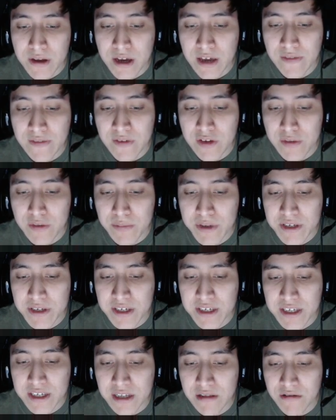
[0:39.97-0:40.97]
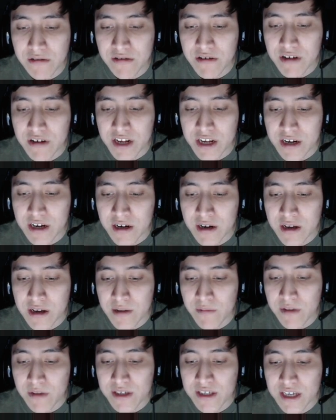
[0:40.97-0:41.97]
and then you place a sell order here,
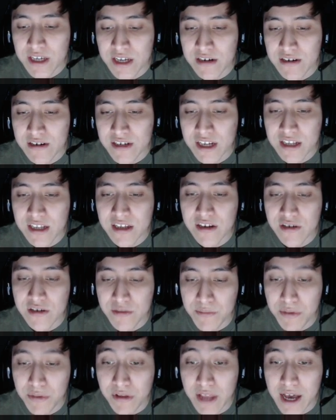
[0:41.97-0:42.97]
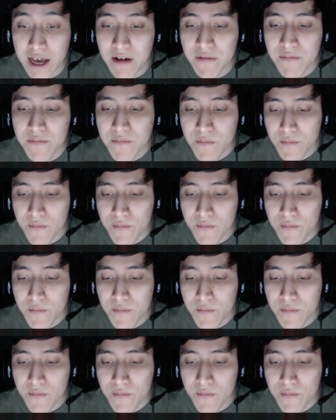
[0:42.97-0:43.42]
and once they intersected, you pull out.